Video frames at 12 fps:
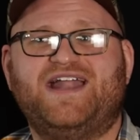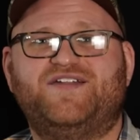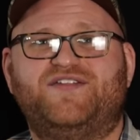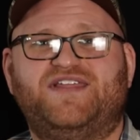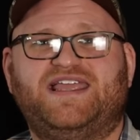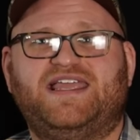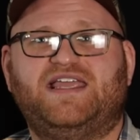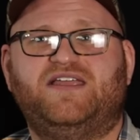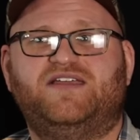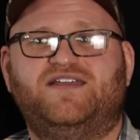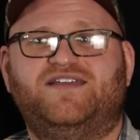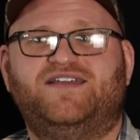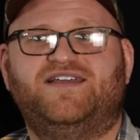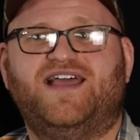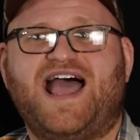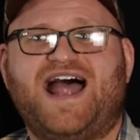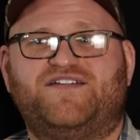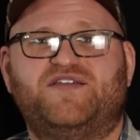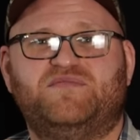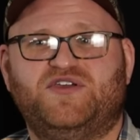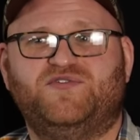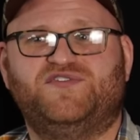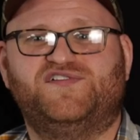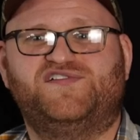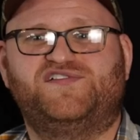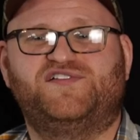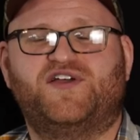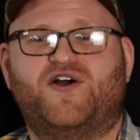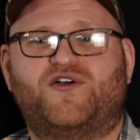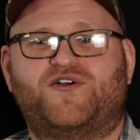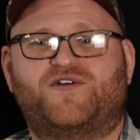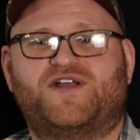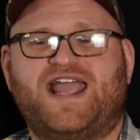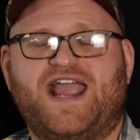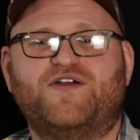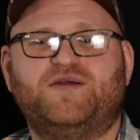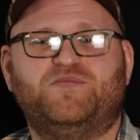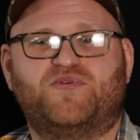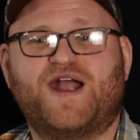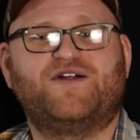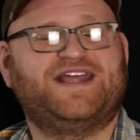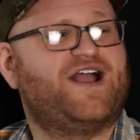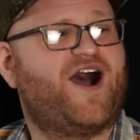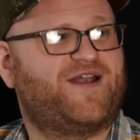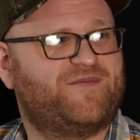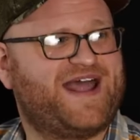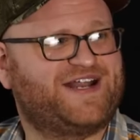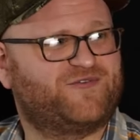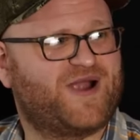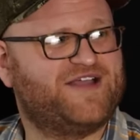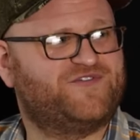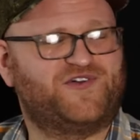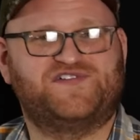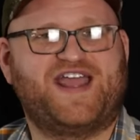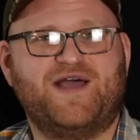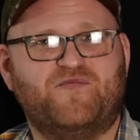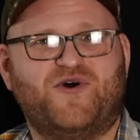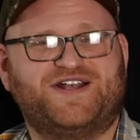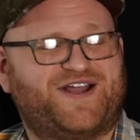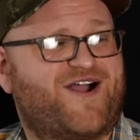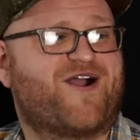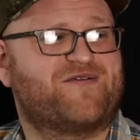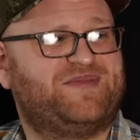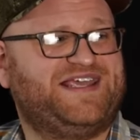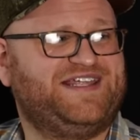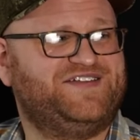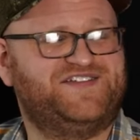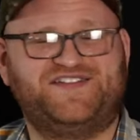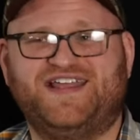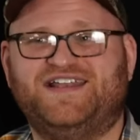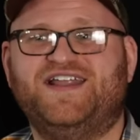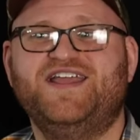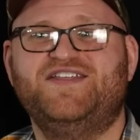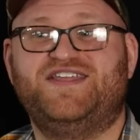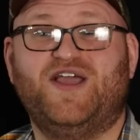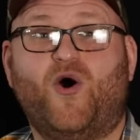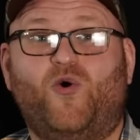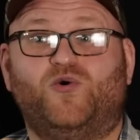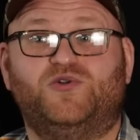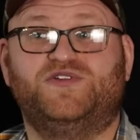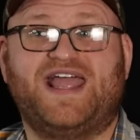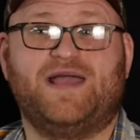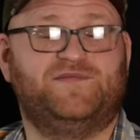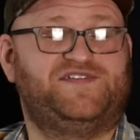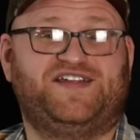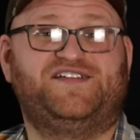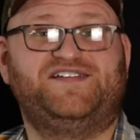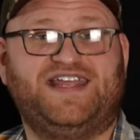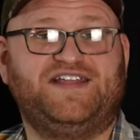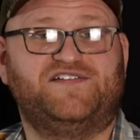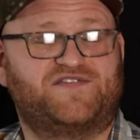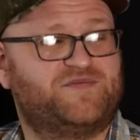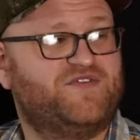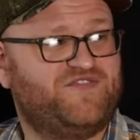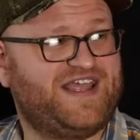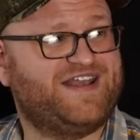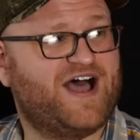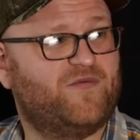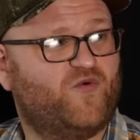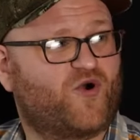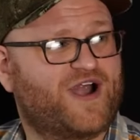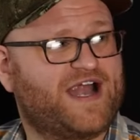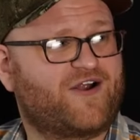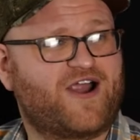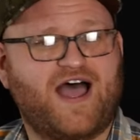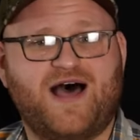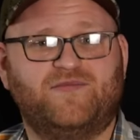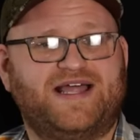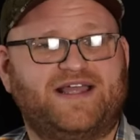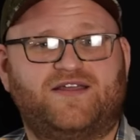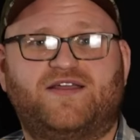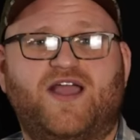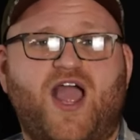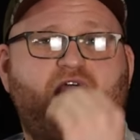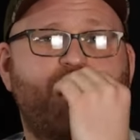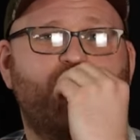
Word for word: at the at the mutants carrying Browning automatic rifles, M one carbines, and the old M sixteens from the Vietnam War era. I'm like, oh.